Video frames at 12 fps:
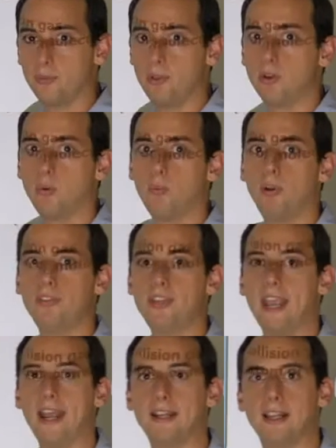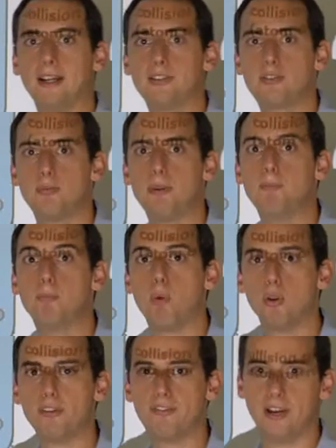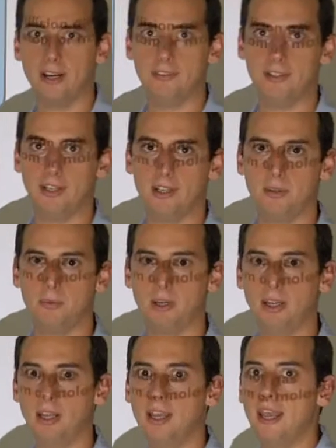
We don't want the analytes to be modified in any way.